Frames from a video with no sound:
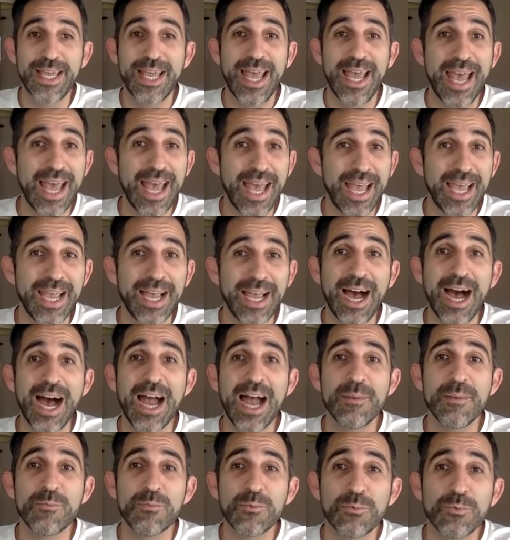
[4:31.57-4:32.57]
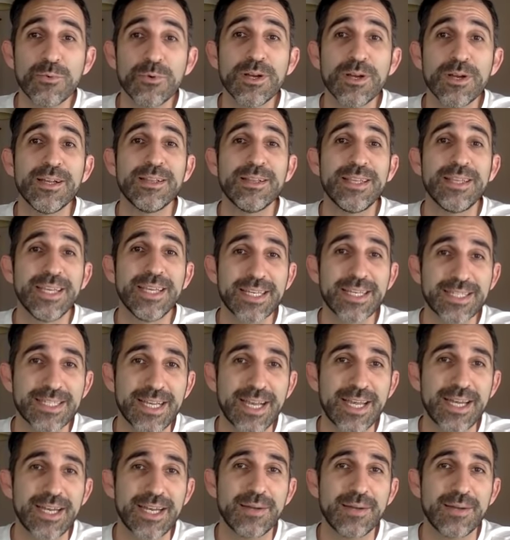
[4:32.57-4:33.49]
hey, I'm really excited.